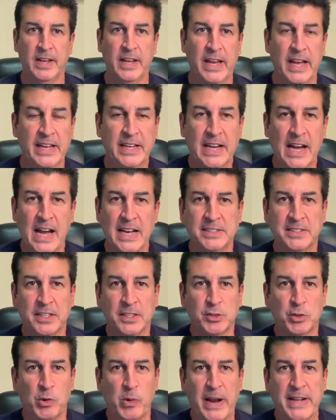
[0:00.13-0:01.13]
Hey guys,
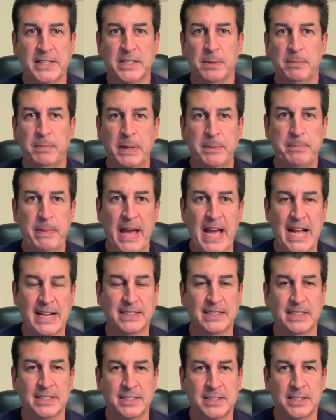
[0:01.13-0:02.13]
it's great to be
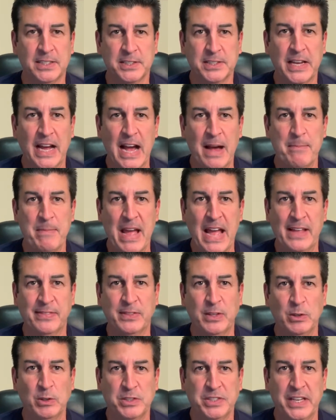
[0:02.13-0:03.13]
back. This is Scott
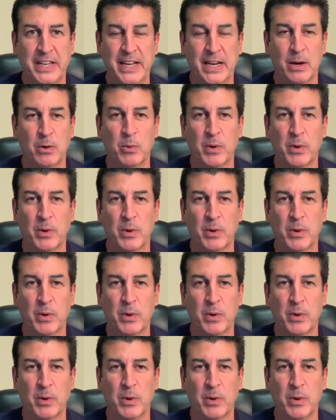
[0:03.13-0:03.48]
Matthews here.